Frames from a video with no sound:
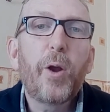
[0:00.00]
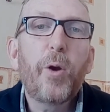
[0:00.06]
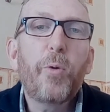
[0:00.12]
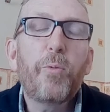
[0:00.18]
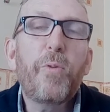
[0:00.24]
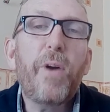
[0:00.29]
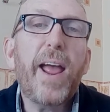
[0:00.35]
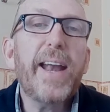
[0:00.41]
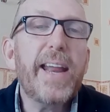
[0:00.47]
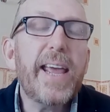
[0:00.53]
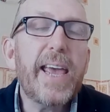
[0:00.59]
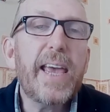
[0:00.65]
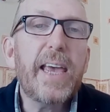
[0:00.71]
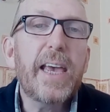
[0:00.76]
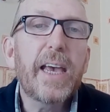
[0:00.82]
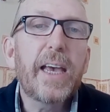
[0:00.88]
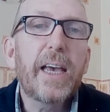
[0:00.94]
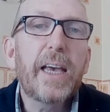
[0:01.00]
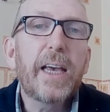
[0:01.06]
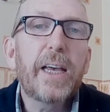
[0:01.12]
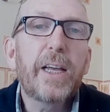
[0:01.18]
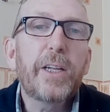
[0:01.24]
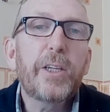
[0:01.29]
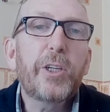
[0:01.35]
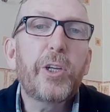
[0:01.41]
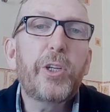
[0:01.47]
ready
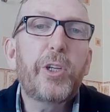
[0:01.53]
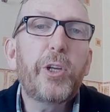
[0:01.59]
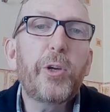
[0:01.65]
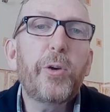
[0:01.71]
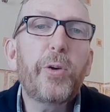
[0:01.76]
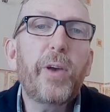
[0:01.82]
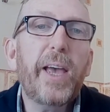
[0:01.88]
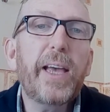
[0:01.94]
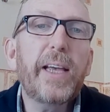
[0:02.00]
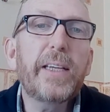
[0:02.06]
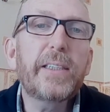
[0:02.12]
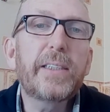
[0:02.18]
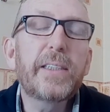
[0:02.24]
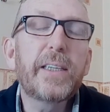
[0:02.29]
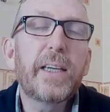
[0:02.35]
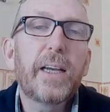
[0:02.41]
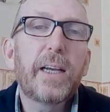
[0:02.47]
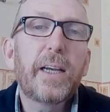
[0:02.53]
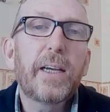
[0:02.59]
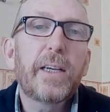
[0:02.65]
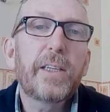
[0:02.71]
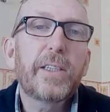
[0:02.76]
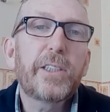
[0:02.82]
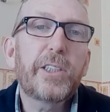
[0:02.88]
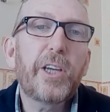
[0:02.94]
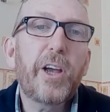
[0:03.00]
to do his
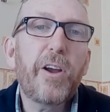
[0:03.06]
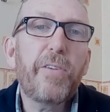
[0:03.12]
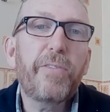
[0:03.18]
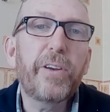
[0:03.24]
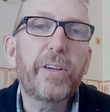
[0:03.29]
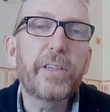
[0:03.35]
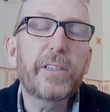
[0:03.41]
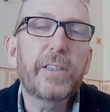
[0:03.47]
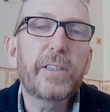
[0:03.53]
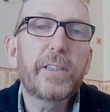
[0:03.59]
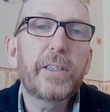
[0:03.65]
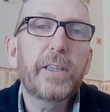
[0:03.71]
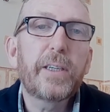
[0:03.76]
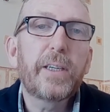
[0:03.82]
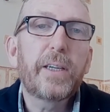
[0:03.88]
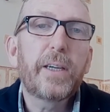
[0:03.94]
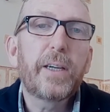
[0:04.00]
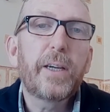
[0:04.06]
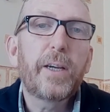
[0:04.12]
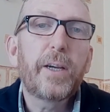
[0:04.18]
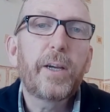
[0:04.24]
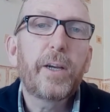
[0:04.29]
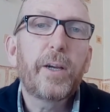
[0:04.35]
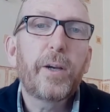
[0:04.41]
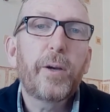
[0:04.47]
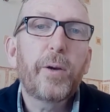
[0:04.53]
service,
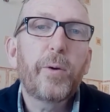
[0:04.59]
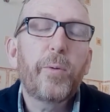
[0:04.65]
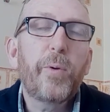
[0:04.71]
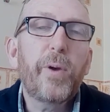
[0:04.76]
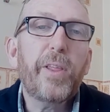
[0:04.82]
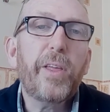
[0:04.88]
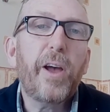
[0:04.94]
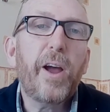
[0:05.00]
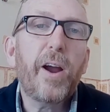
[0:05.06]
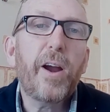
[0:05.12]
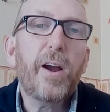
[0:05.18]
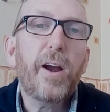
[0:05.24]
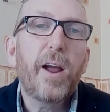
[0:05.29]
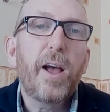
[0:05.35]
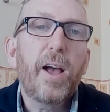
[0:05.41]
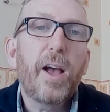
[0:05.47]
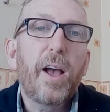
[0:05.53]
with our